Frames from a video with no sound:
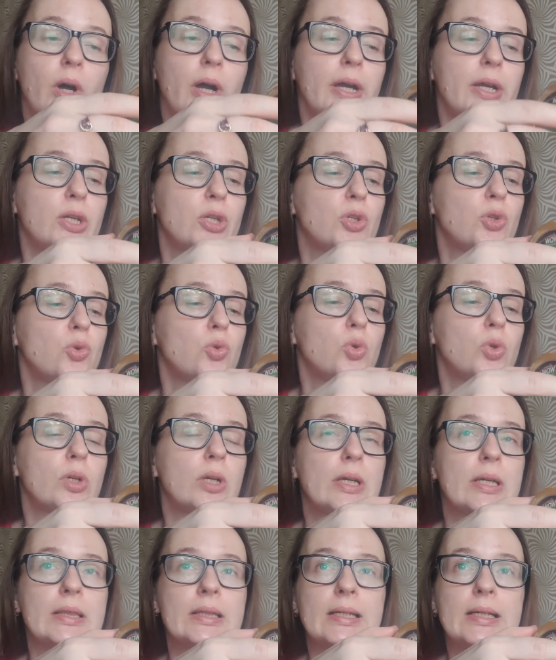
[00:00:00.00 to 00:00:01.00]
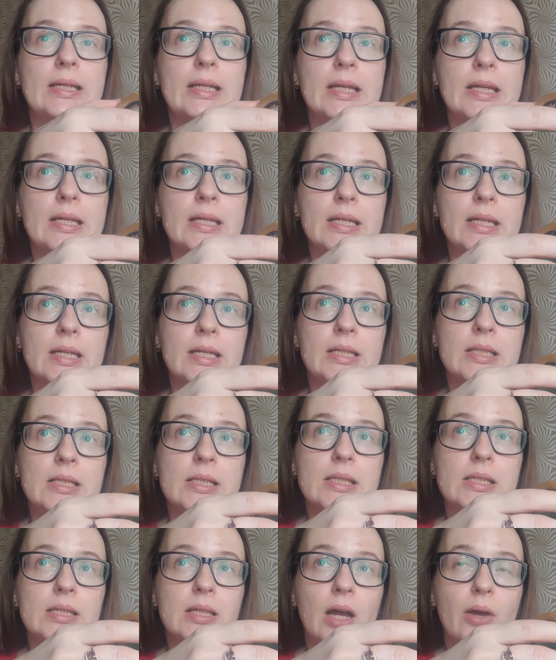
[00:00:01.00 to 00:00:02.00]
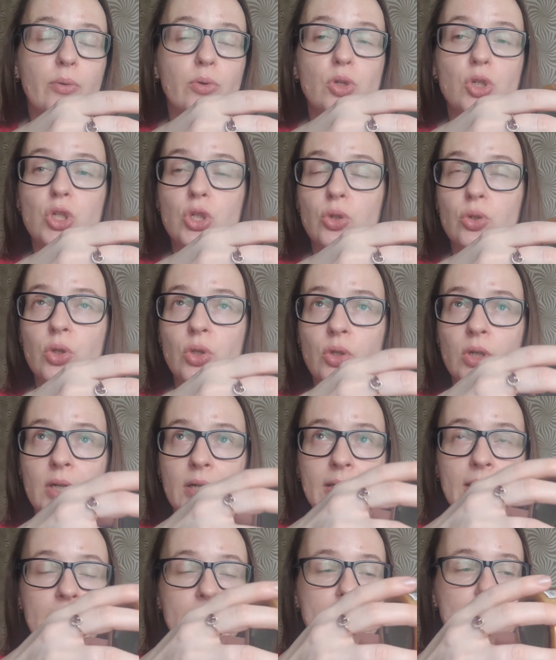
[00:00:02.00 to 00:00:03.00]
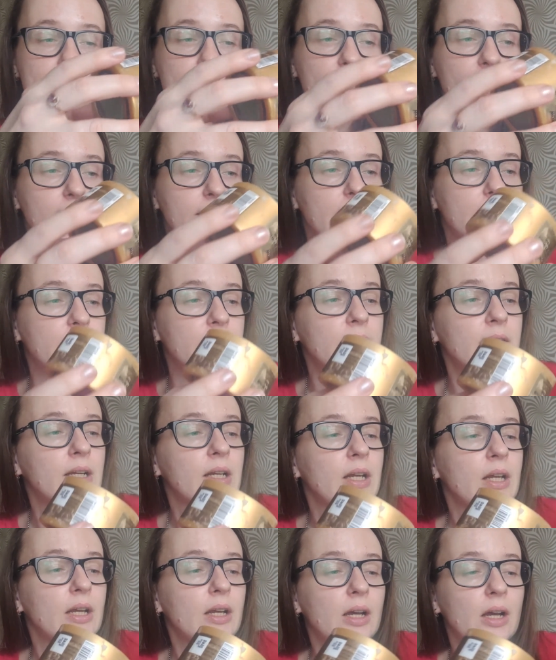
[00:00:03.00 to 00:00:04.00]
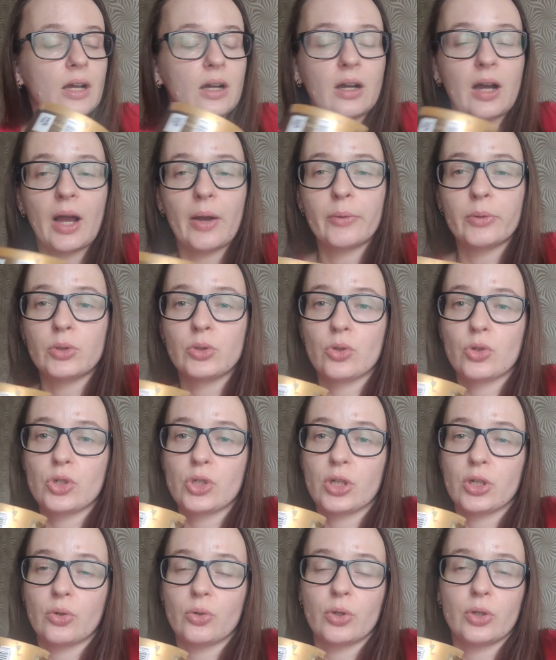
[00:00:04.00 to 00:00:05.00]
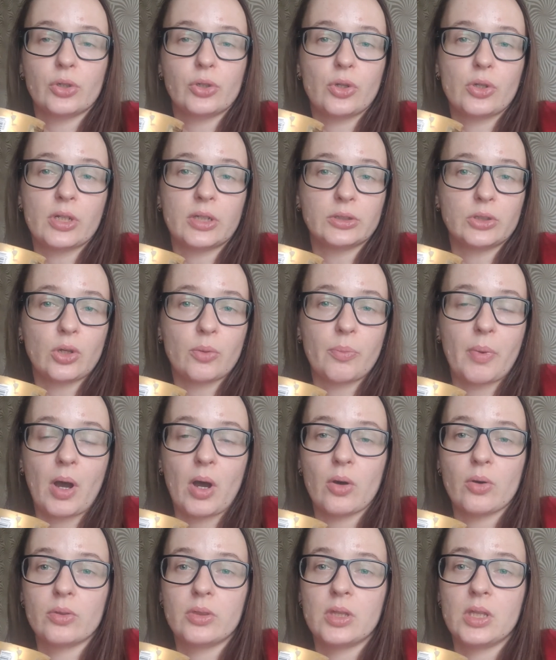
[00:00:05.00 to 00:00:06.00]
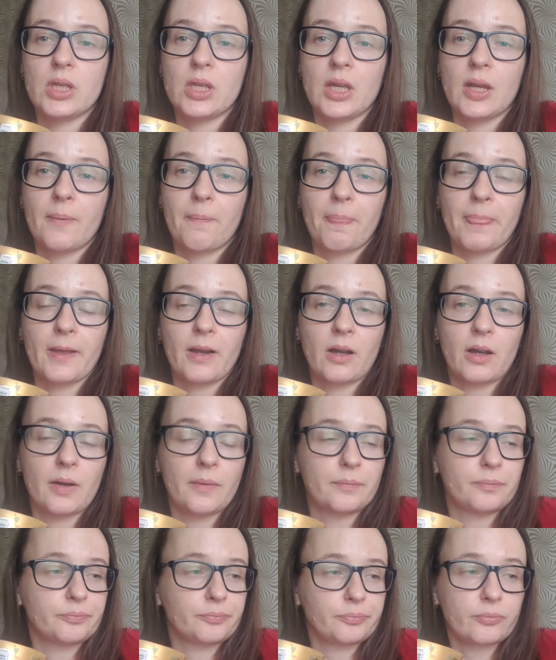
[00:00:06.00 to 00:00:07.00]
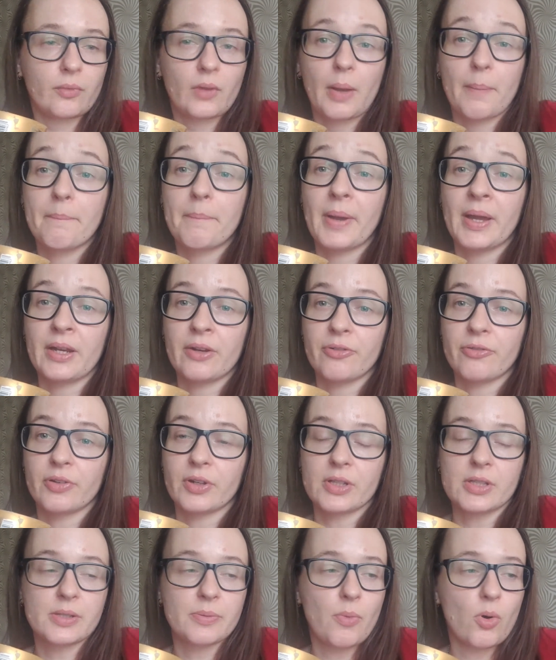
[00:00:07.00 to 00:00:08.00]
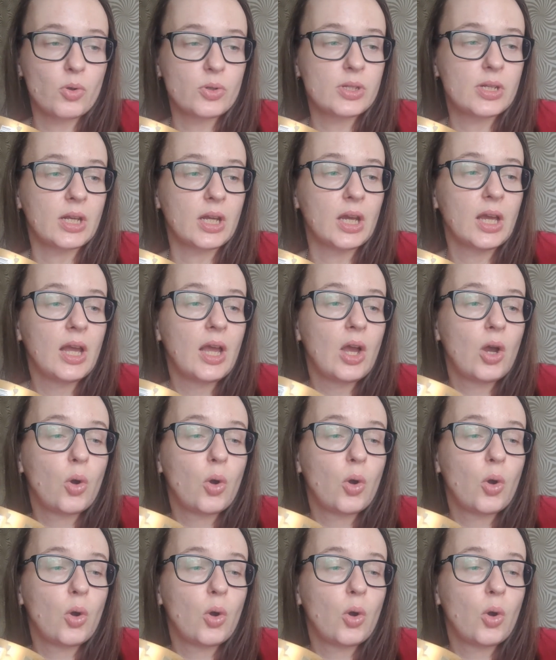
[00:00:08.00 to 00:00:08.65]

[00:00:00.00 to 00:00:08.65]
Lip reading: I do ingredients. I will show you ingredients later. I want to show to tell you about the benefits mostly.